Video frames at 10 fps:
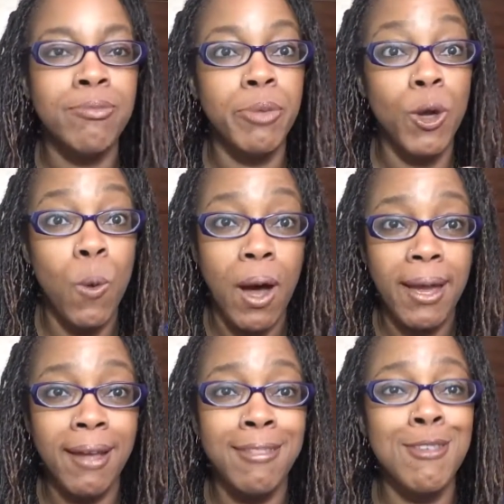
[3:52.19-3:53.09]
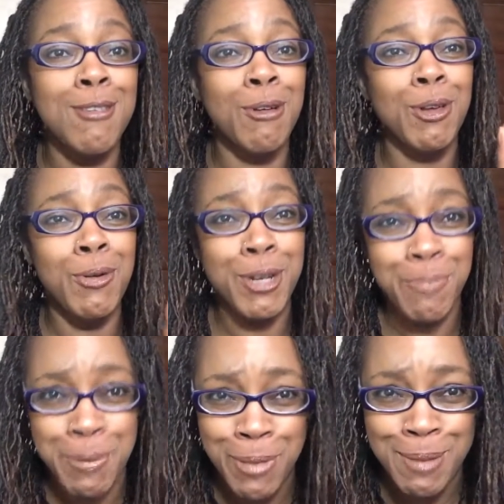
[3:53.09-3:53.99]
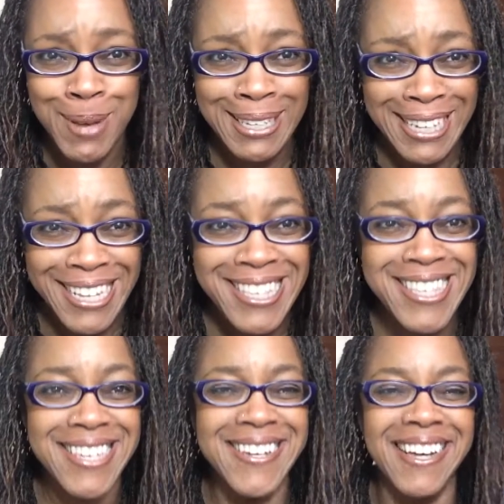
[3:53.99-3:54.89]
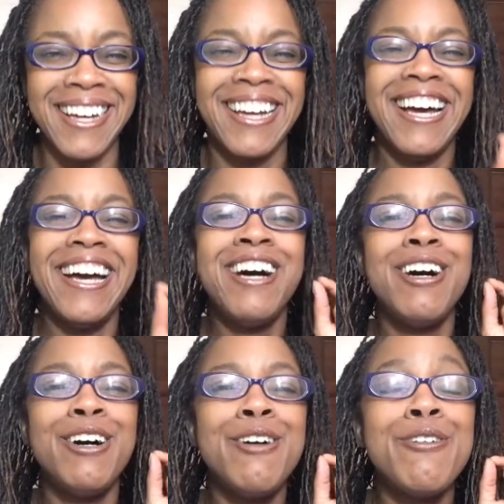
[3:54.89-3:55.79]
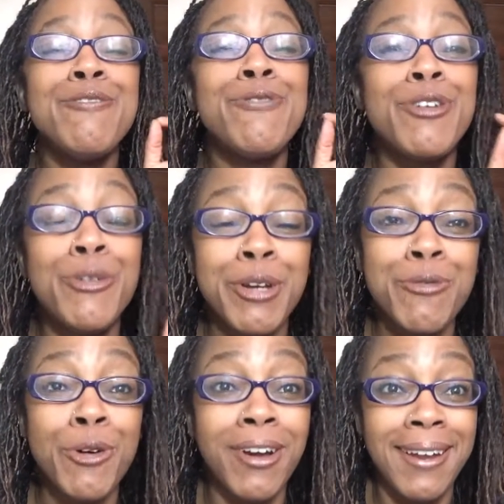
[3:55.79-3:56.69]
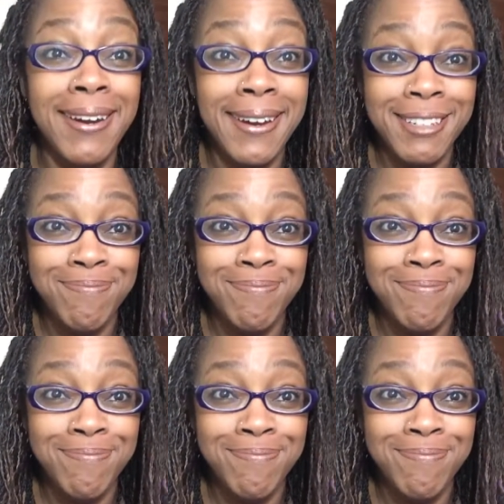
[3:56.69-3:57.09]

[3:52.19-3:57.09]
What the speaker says: Be quiet. This is only going to people on my list for $24.99.